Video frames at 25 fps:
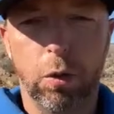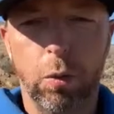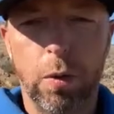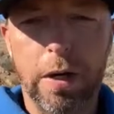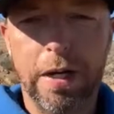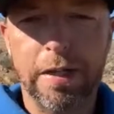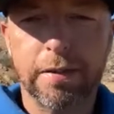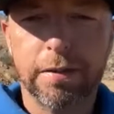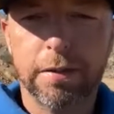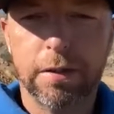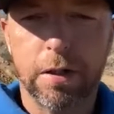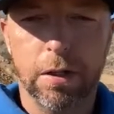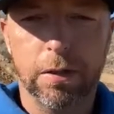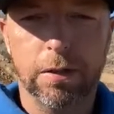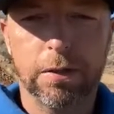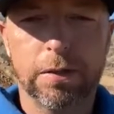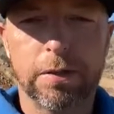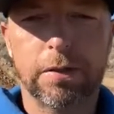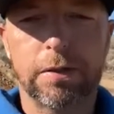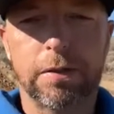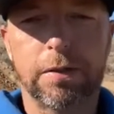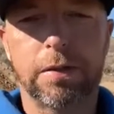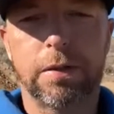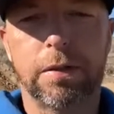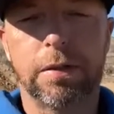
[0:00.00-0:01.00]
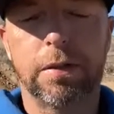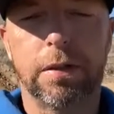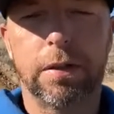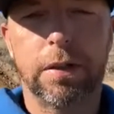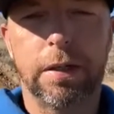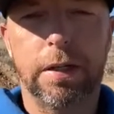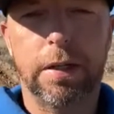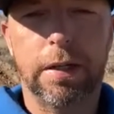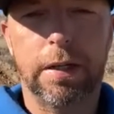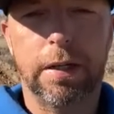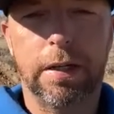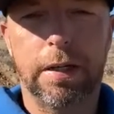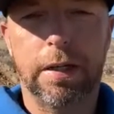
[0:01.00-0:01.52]
West Coast,
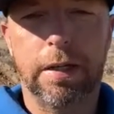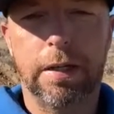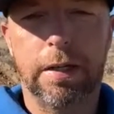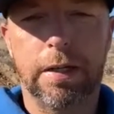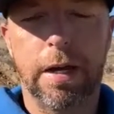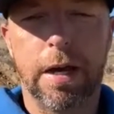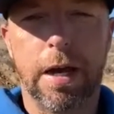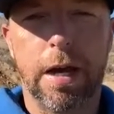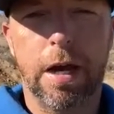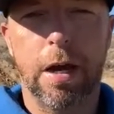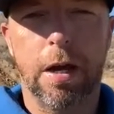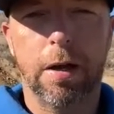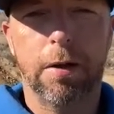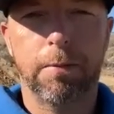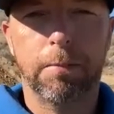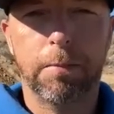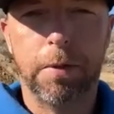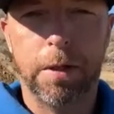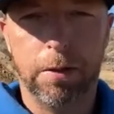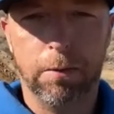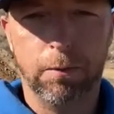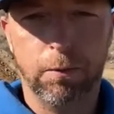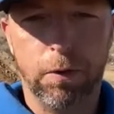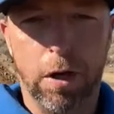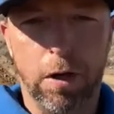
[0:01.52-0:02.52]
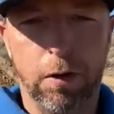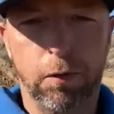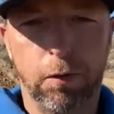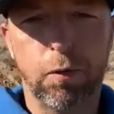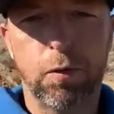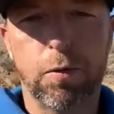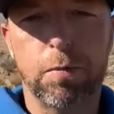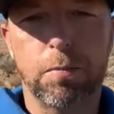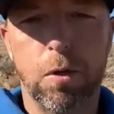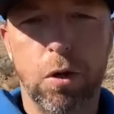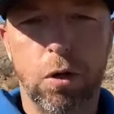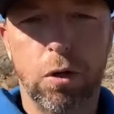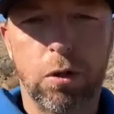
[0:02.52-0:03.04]
and I've been involved
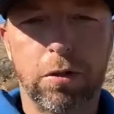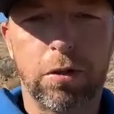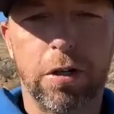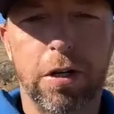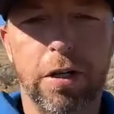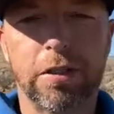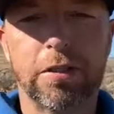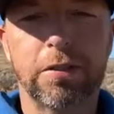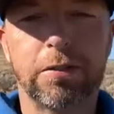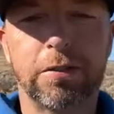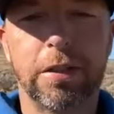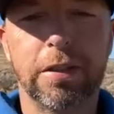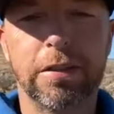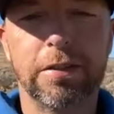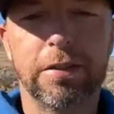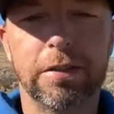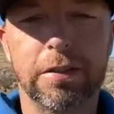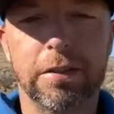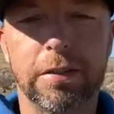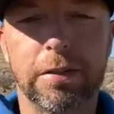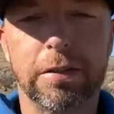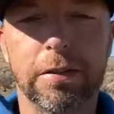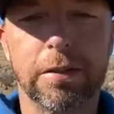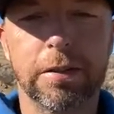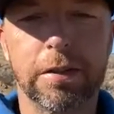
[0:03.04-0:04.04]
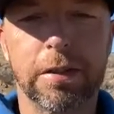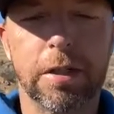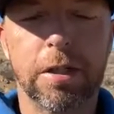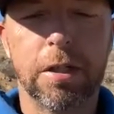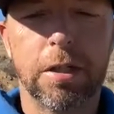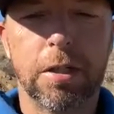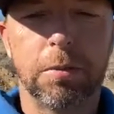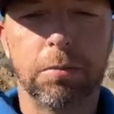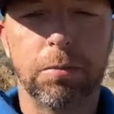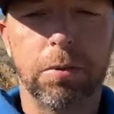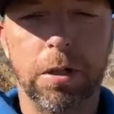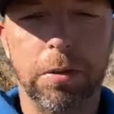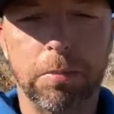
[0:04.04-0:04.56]
with motocross racing
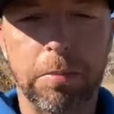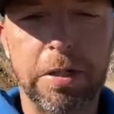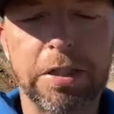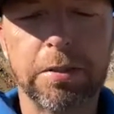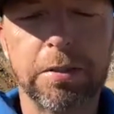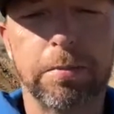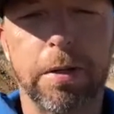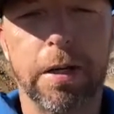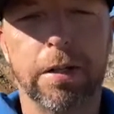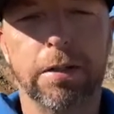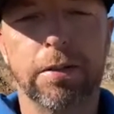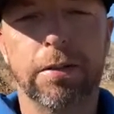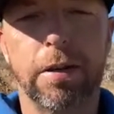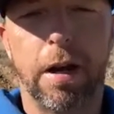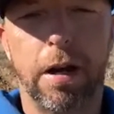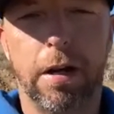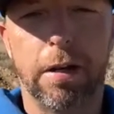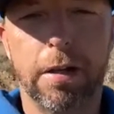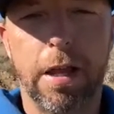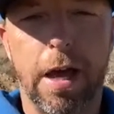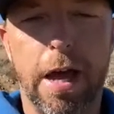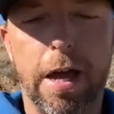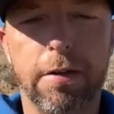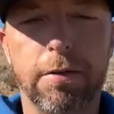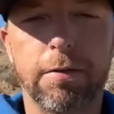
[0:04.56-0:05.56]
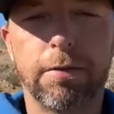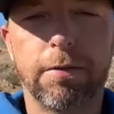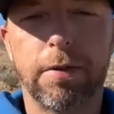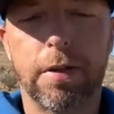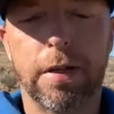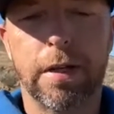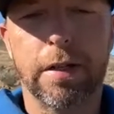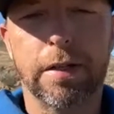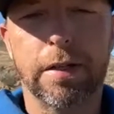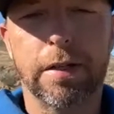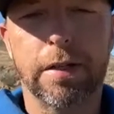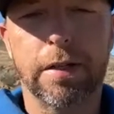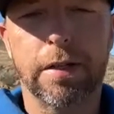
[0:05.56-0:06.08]
pretty much my entire life.
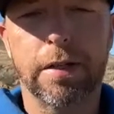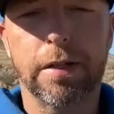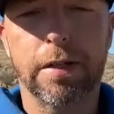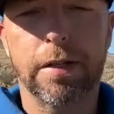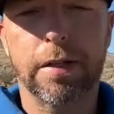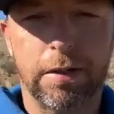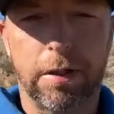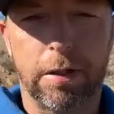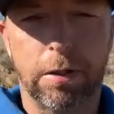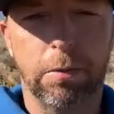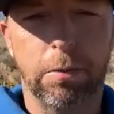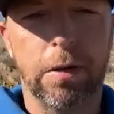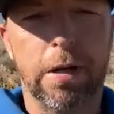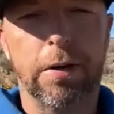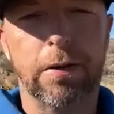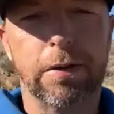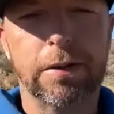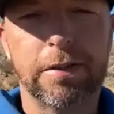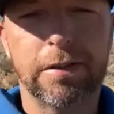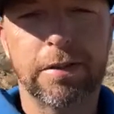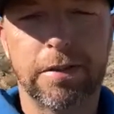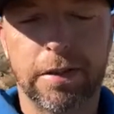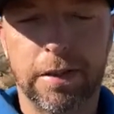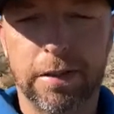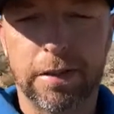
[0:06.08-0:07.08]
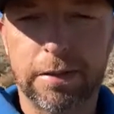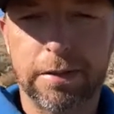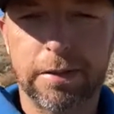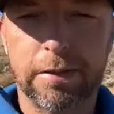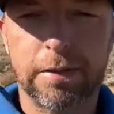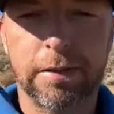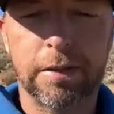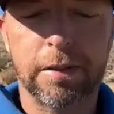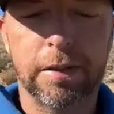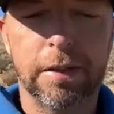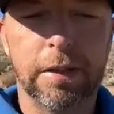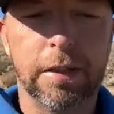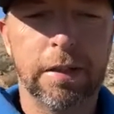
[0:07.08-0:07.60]
Started when I was
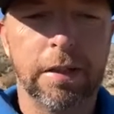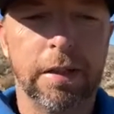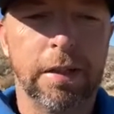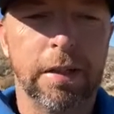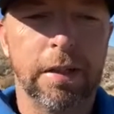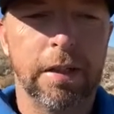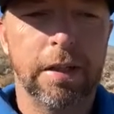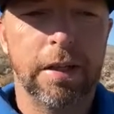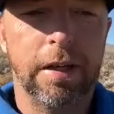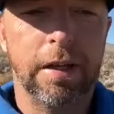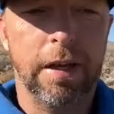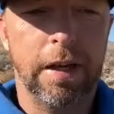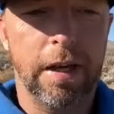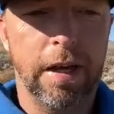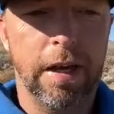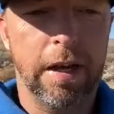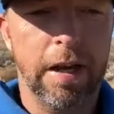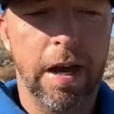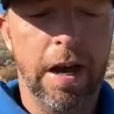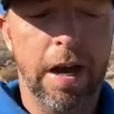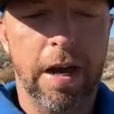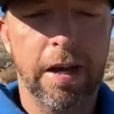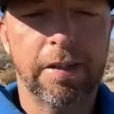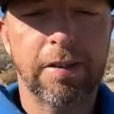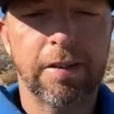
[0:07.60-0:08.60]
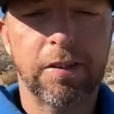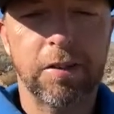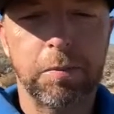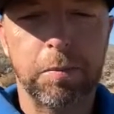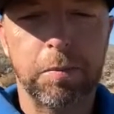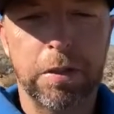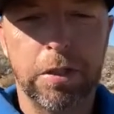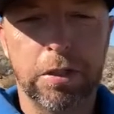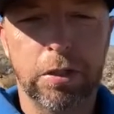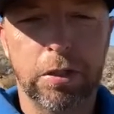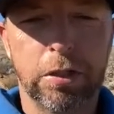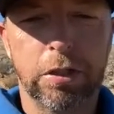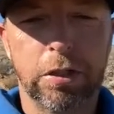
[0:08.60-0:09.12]
6, and it's just
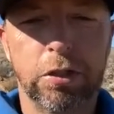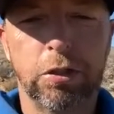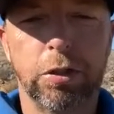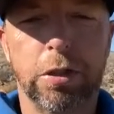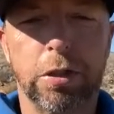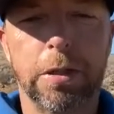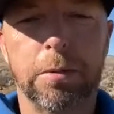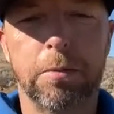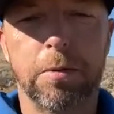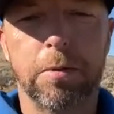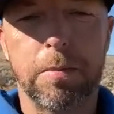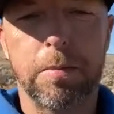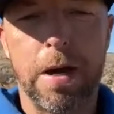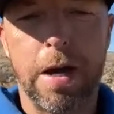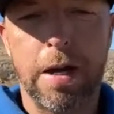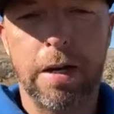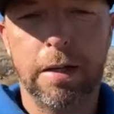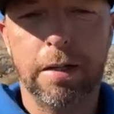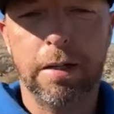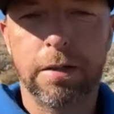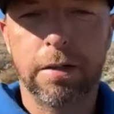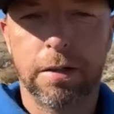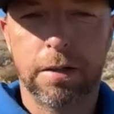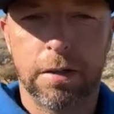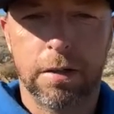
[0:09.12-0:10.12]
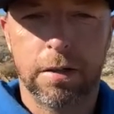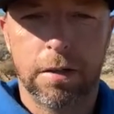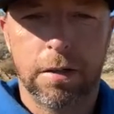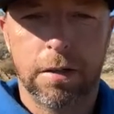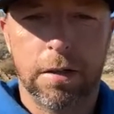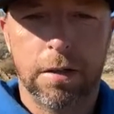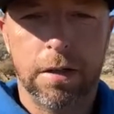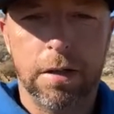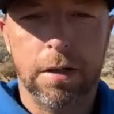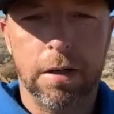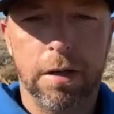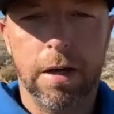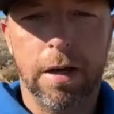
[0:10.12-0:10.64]
been a dream of mine
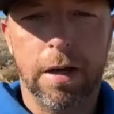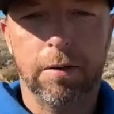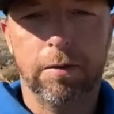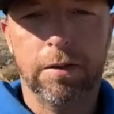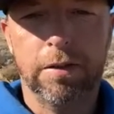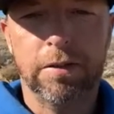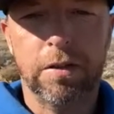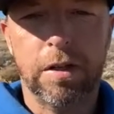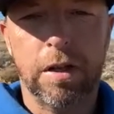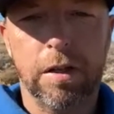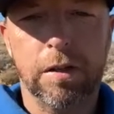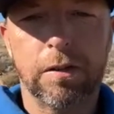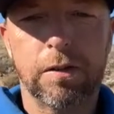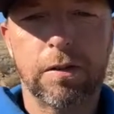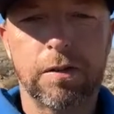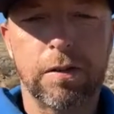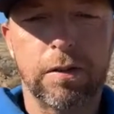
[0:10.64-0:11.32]
ever since.